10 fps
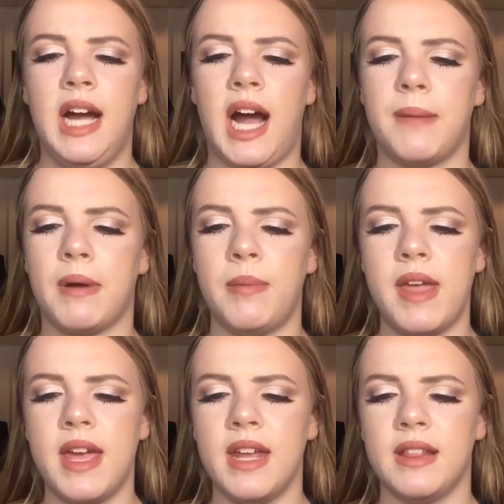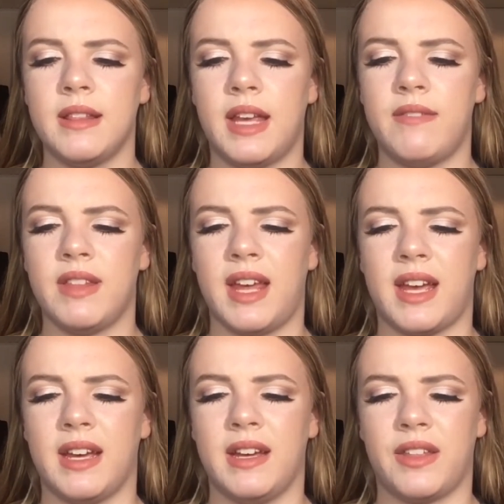I'd probably give it
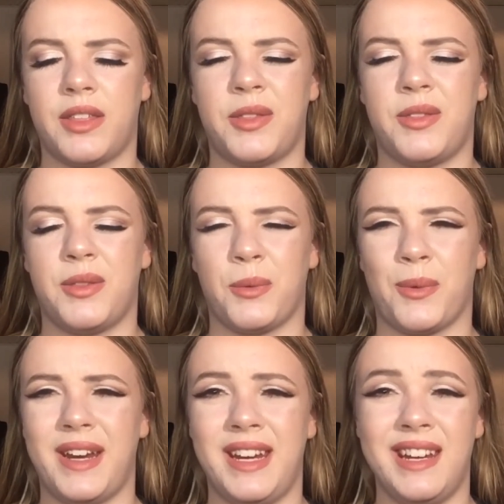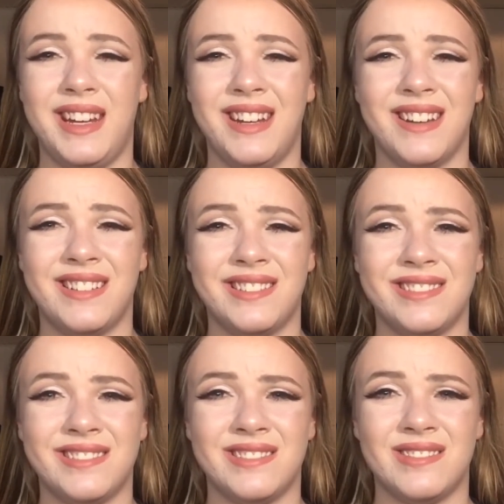like a 3,
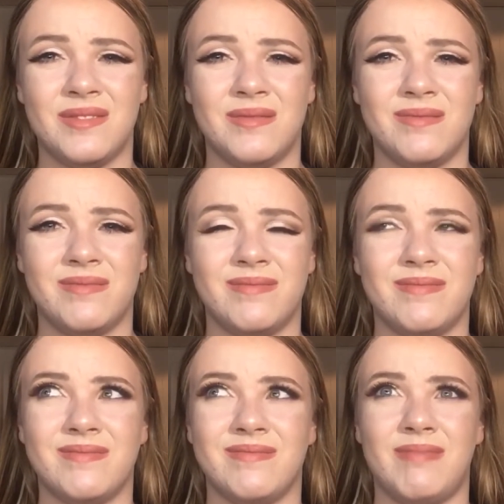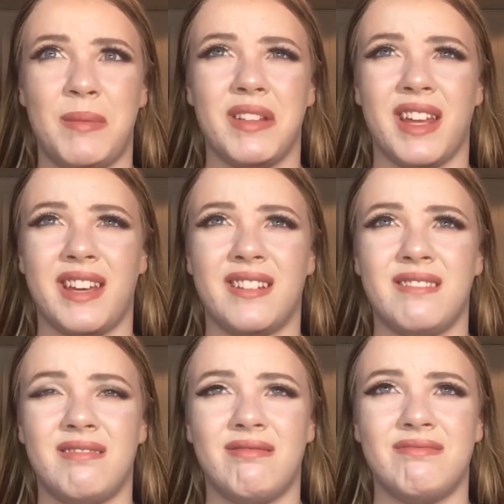maybe like,
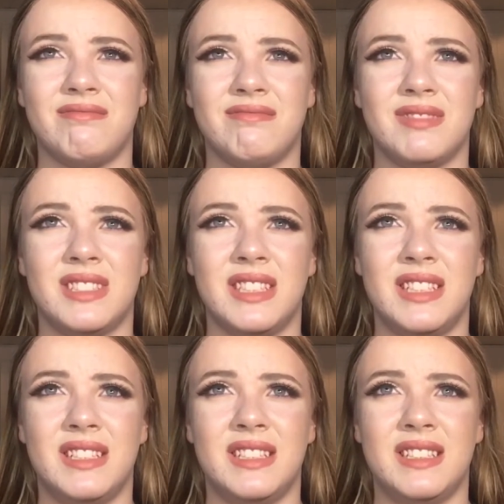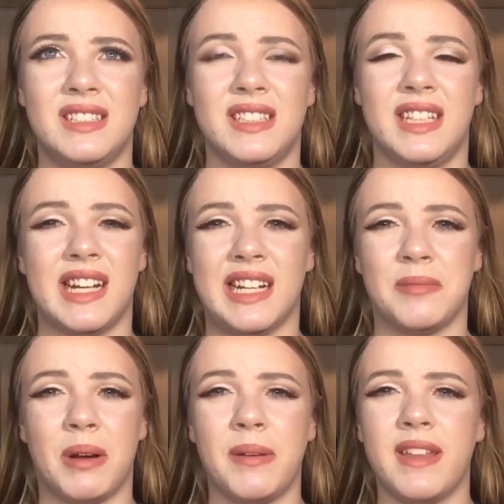yeah,
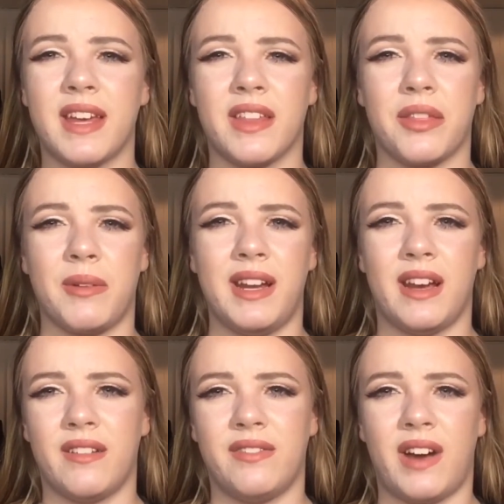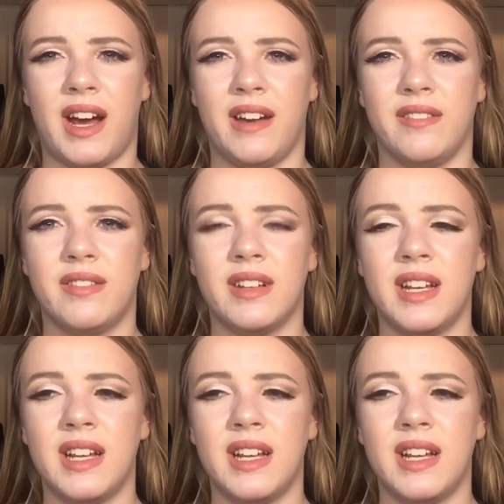probably like a 3 out of 5,